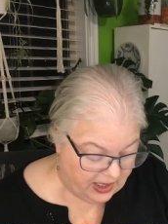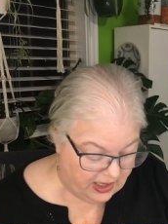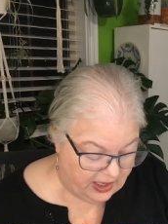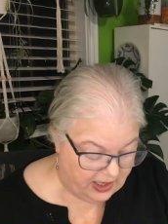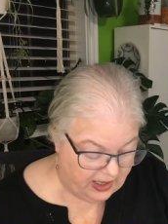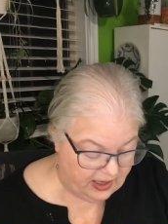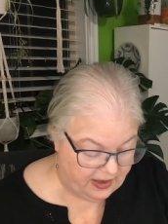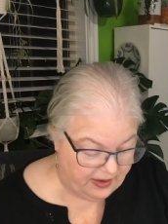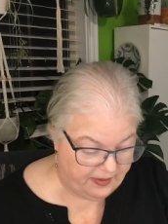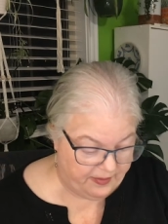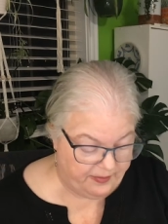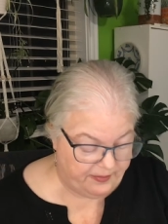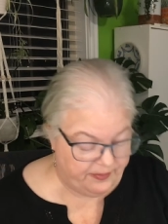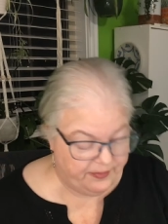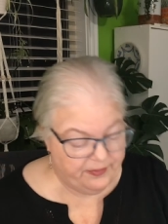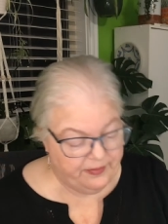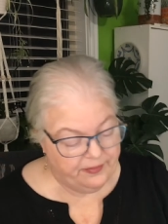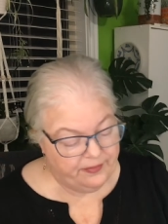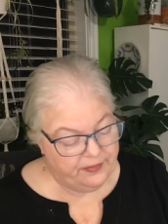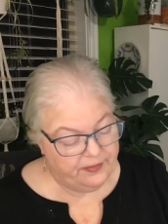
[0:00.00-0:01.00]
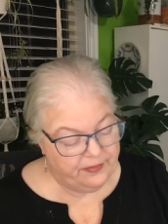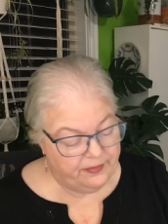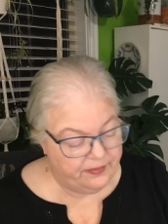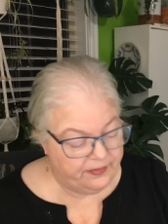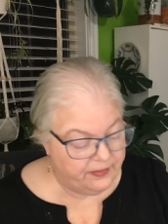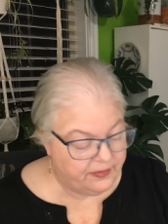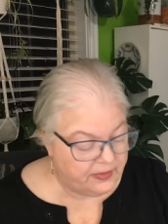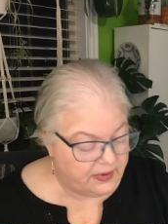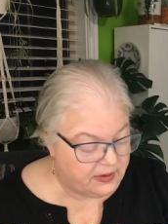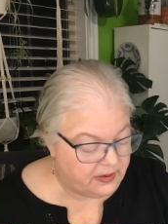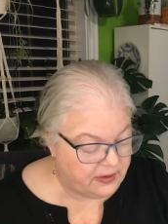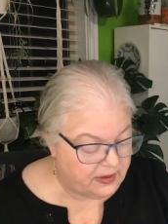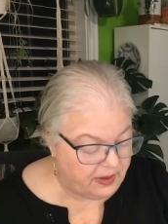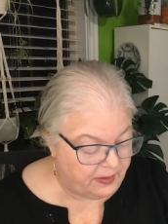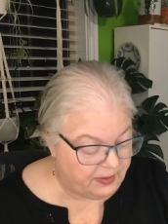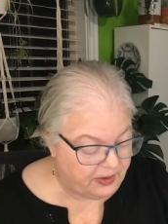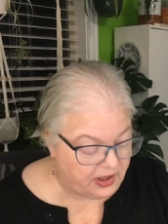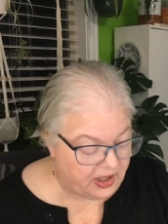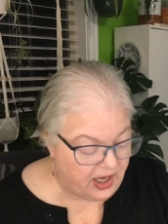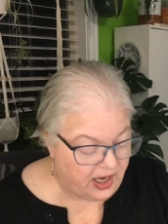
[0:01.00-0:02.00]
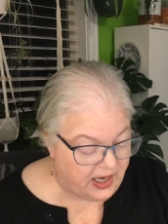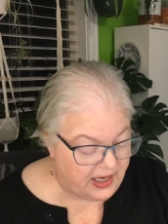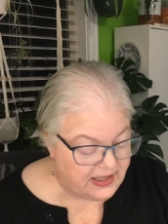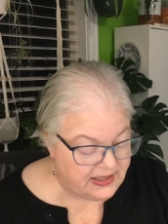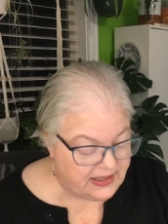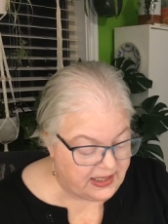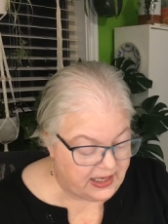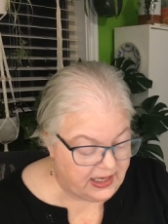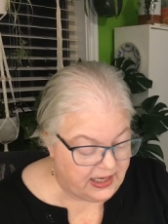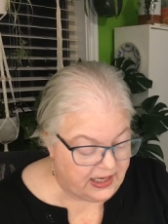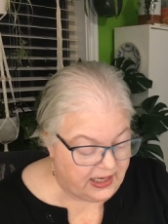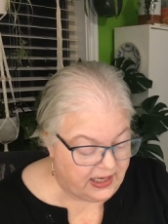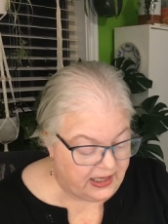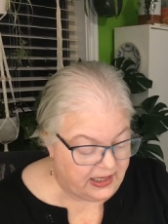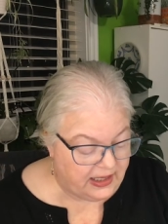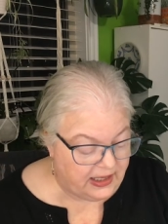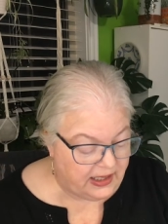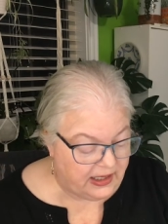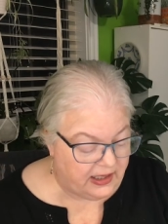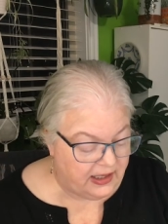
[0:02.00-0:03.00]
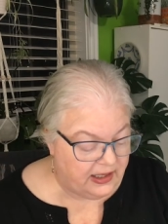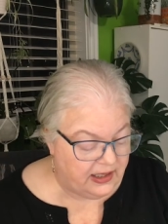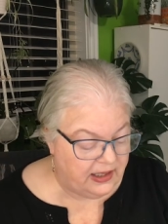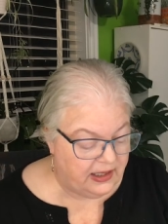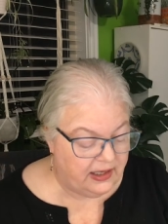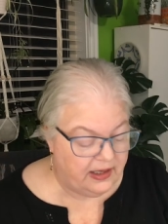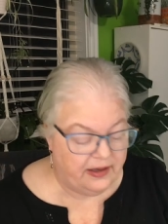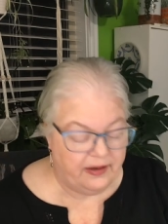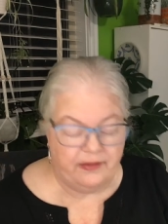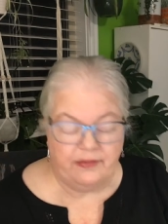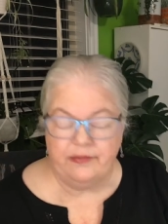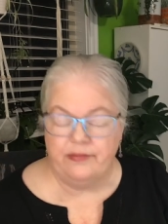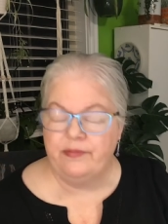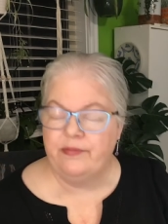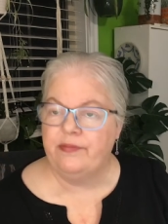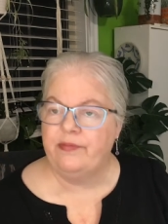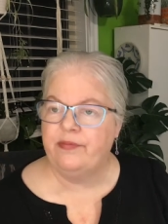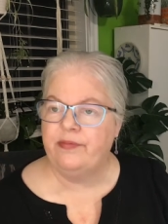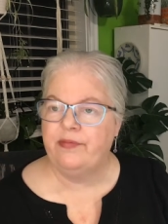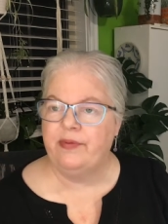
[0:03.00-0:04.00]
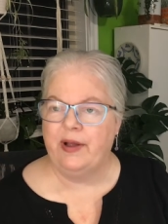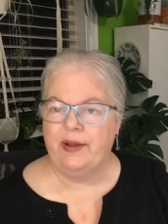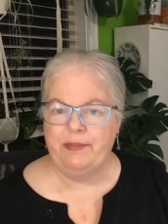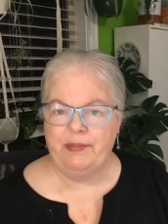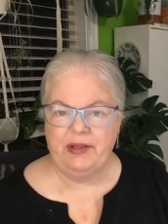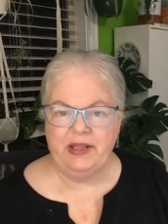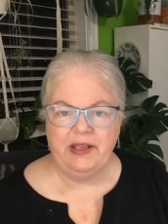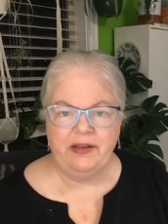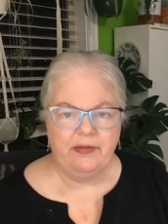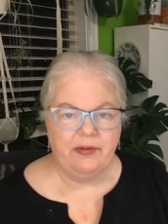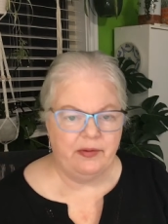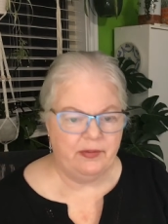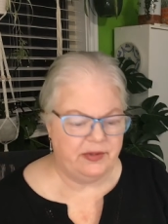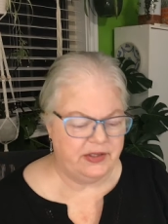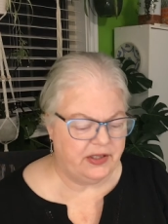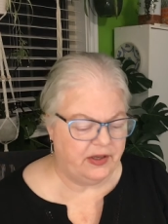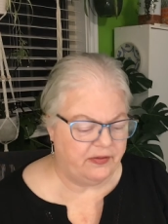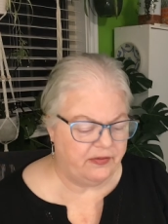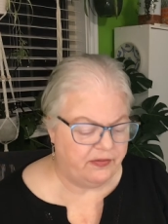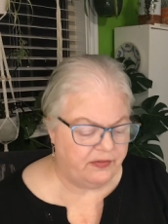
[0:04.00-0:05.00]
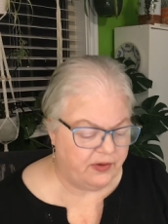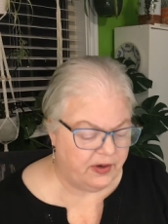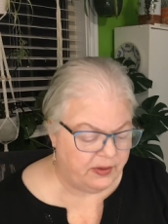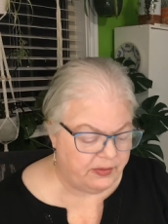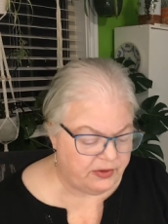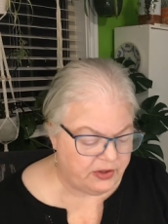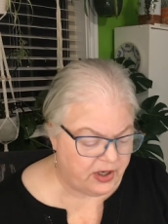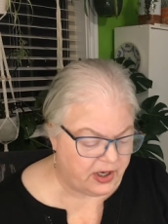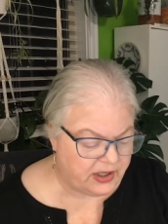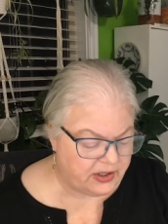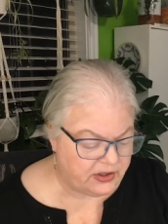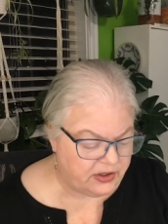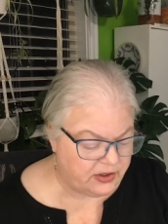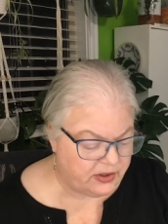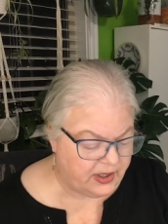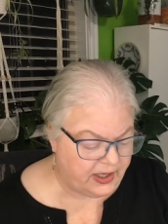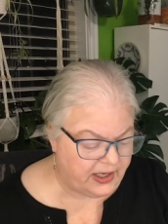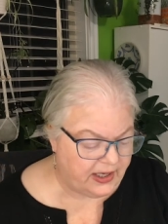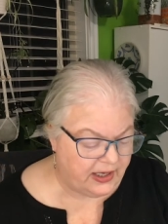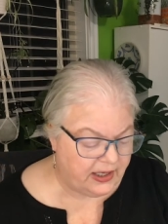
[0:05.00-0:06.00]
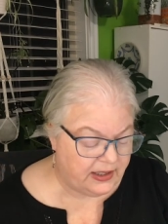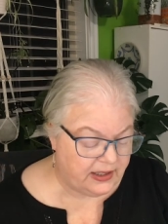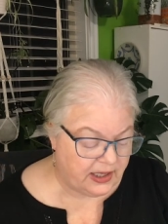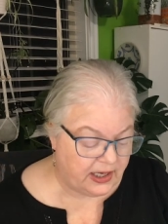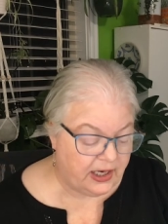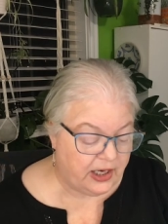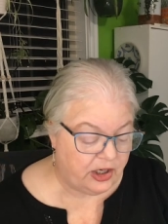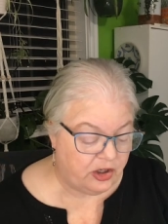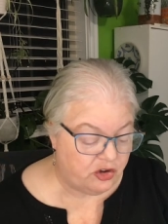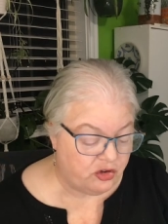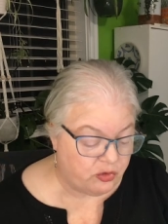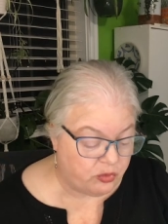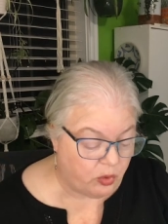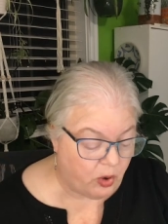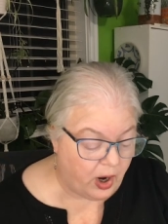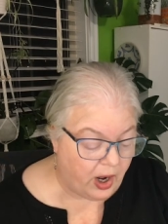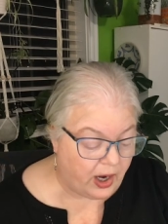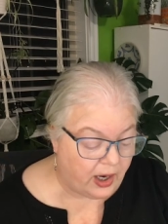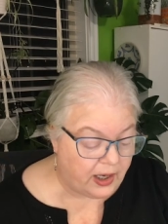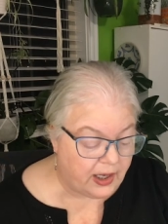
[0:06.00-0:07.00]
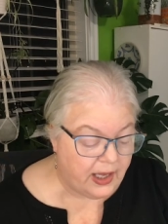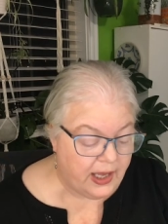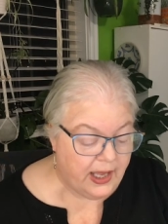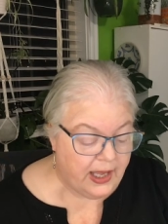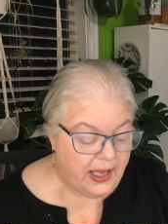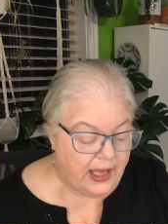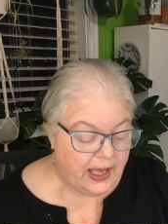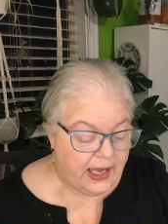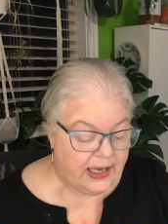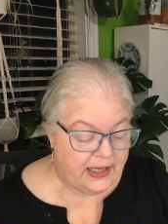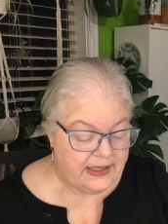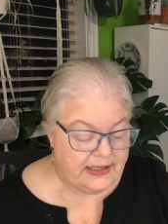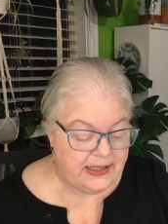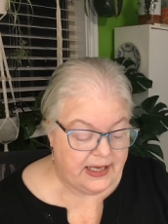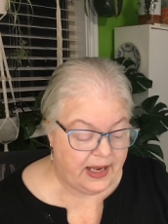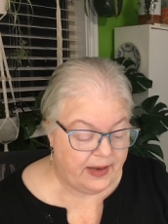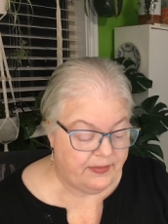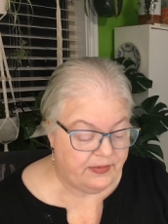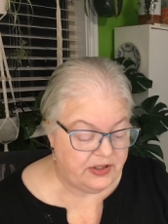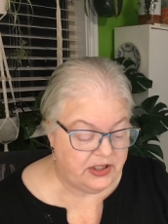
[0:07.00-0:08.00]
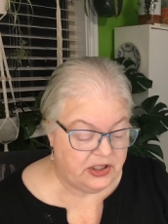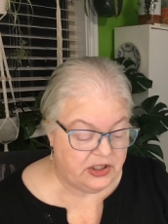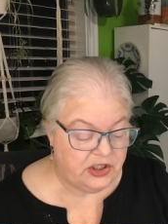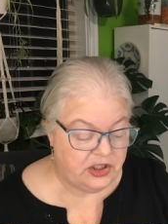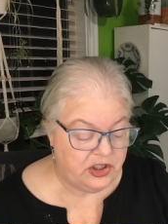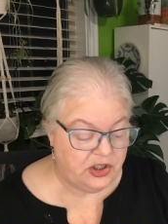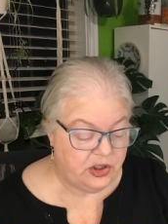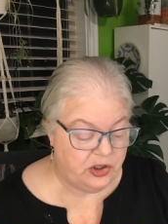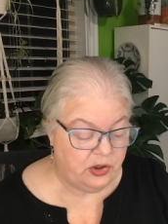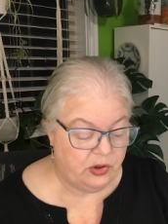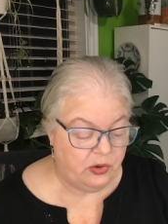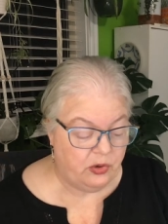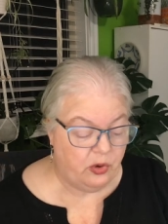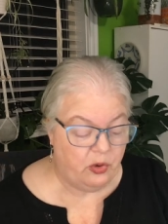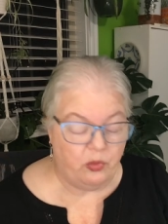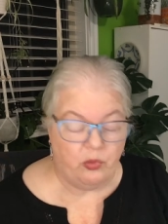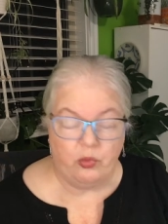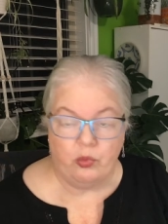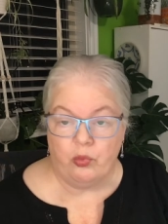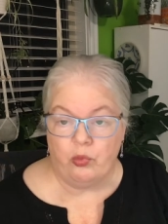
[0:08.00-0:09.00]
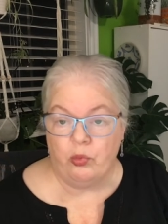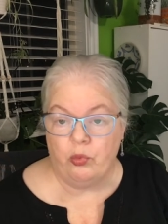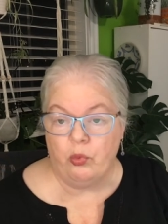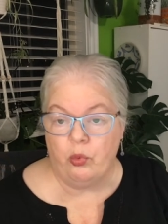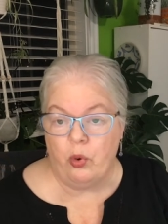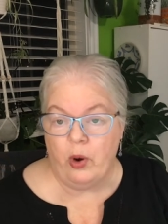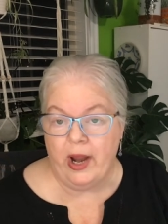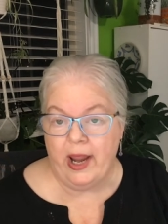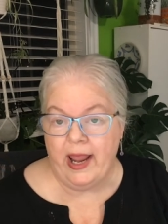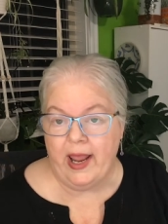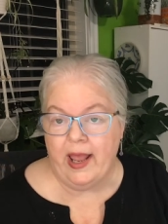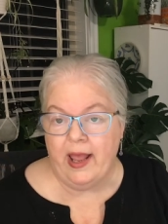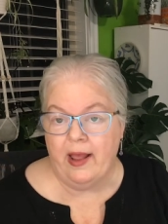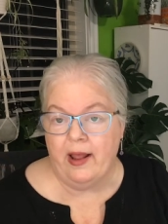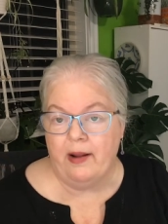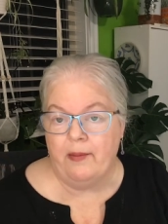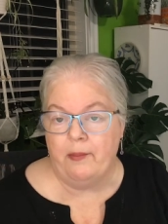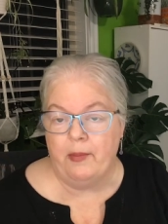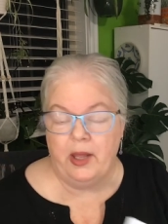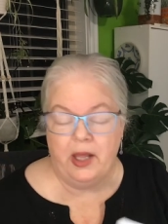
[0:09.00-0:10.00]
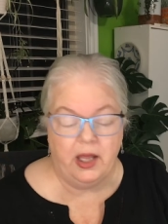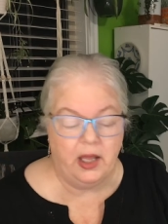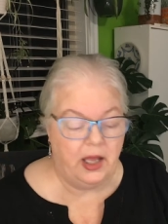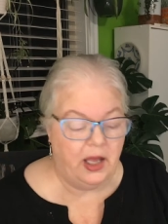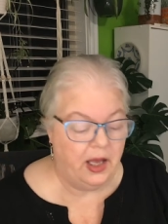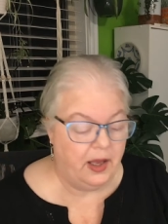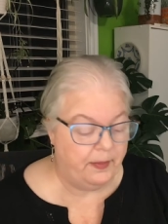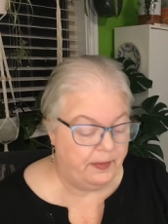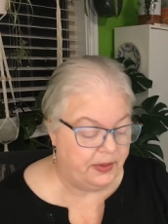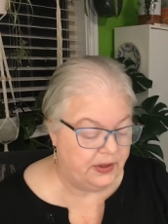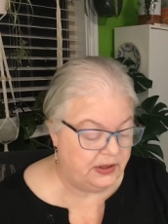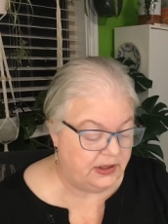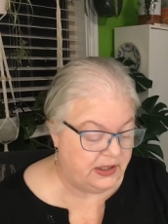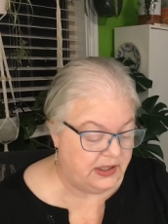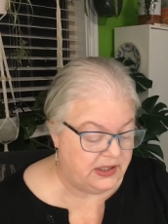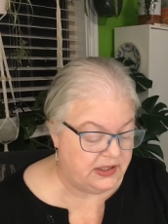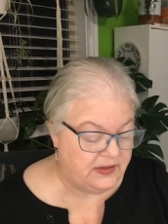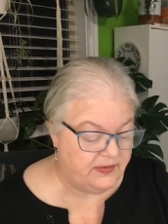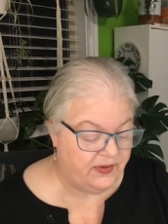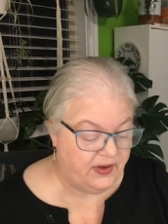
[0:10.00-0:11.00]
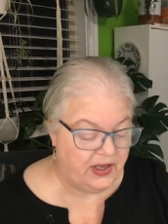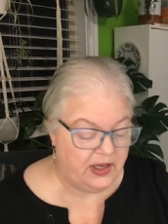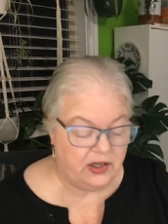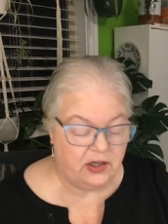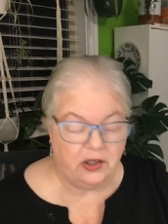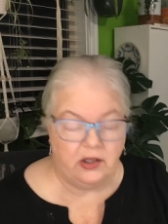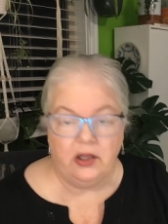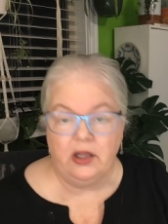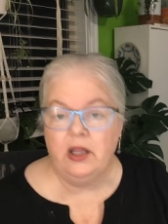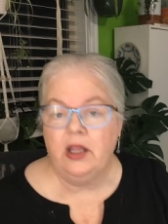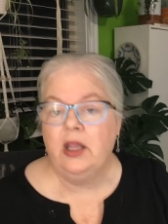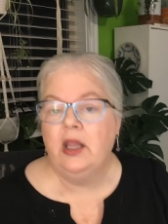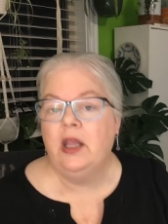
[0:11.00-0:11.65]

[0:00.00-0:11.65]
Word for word: Um, a couple of guys in, uh, I believe it was a farm tractor and a truck, attempted to ram a police vehicle